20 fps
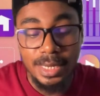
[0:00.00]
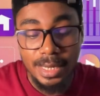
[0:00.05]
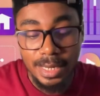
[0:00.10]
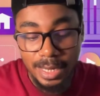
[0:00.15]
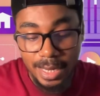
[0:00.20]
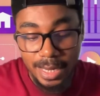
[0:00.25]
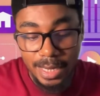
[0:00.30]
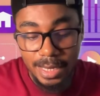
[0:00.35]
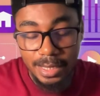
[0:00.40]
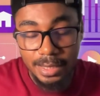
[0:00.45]

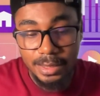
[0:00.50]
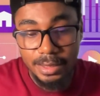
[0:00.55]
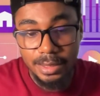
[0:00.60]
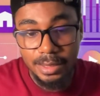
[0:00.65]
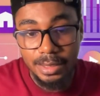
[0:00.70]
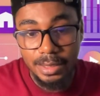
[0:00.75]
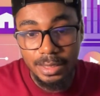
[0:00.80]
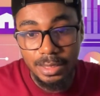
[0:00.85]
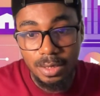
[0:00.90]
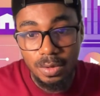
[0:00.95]
And
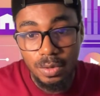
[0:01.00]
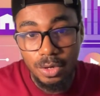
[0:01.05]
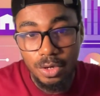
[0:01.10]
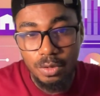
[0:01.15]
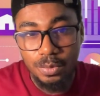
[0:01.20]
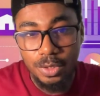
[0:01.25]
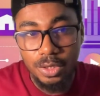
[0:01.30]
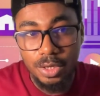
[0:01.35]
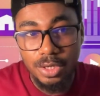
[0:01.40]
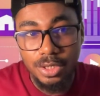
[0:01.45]
we're gonna
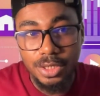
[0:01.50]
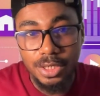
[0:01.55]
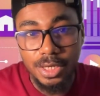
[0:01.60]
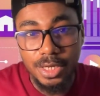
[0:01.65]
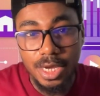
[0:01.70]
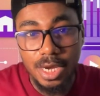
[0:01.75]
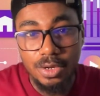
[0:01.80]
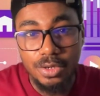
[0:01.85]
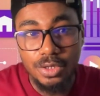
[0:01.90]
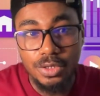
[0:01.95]
be launching it out